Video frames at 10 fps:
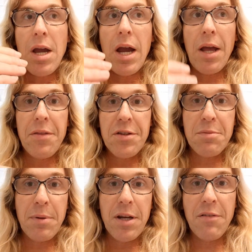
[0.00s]
at the
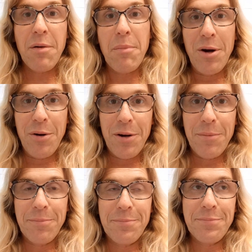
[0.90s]
speed of a
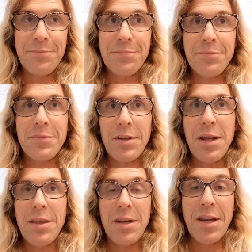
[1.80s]
modem.
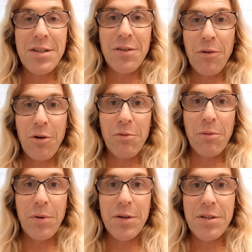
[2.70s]
In the days of old when
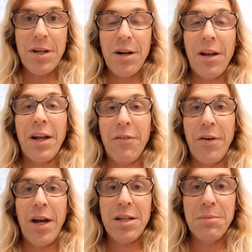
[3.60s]
we used to hear like a
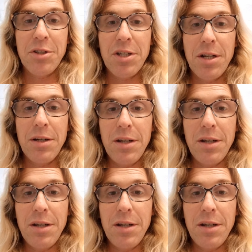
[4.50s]
fax machine,